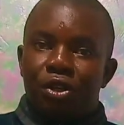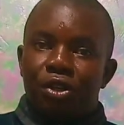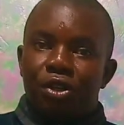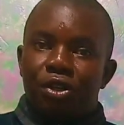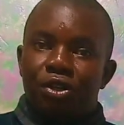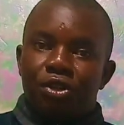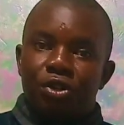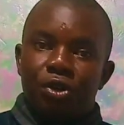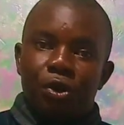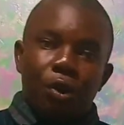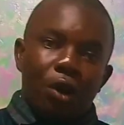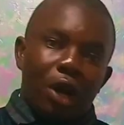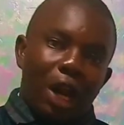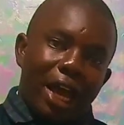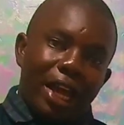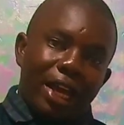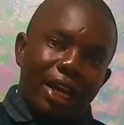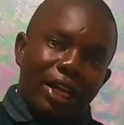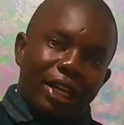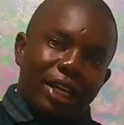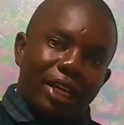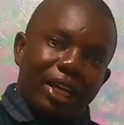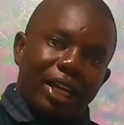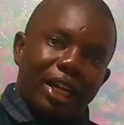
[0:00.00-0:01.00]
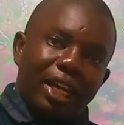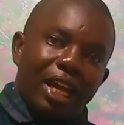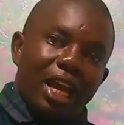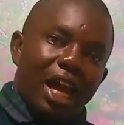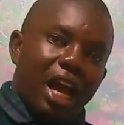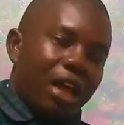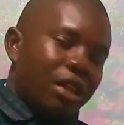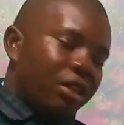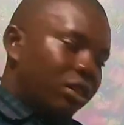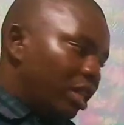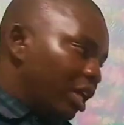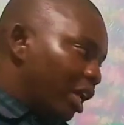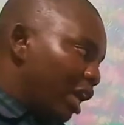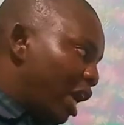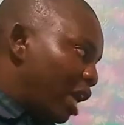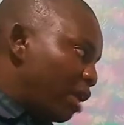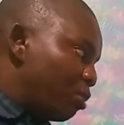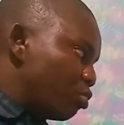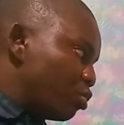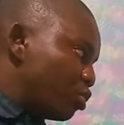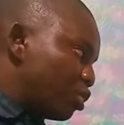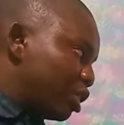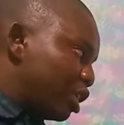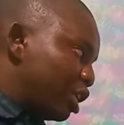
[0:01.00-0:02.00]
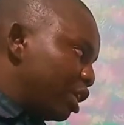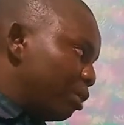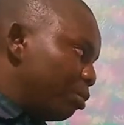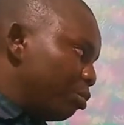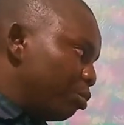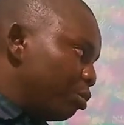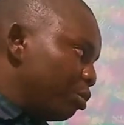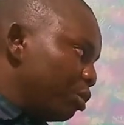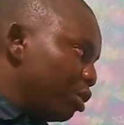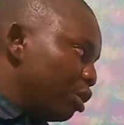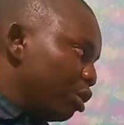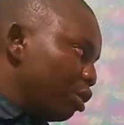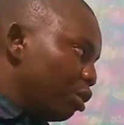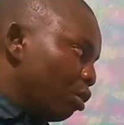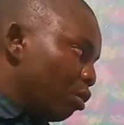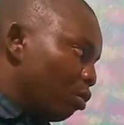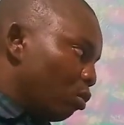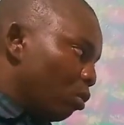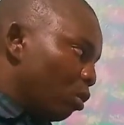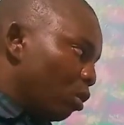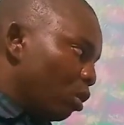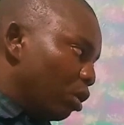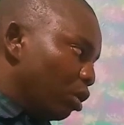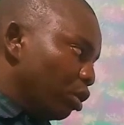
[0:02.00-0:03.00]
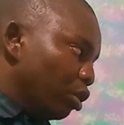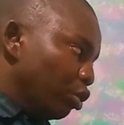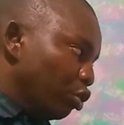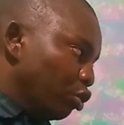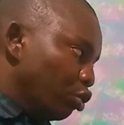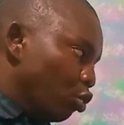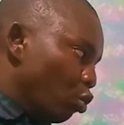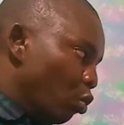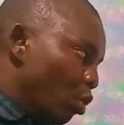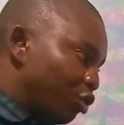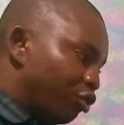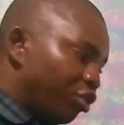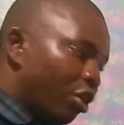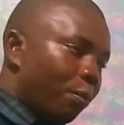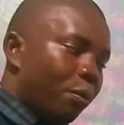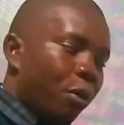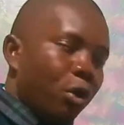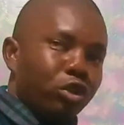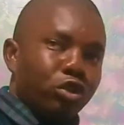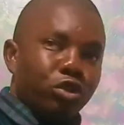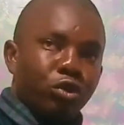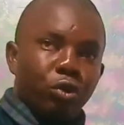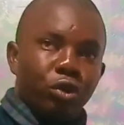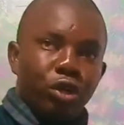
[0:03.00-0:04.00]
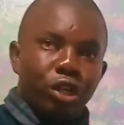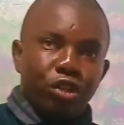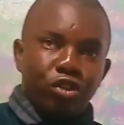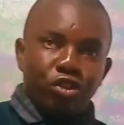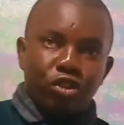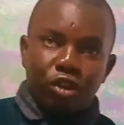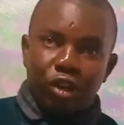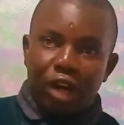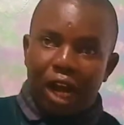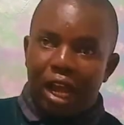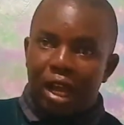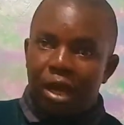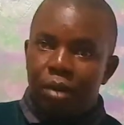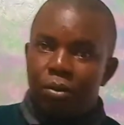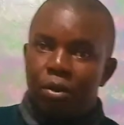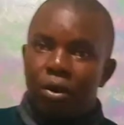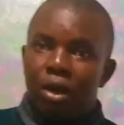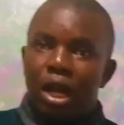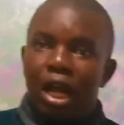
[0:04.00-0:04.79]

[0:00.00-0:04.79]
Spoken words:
So like here, the rhyme scheme, you were supposed to describe,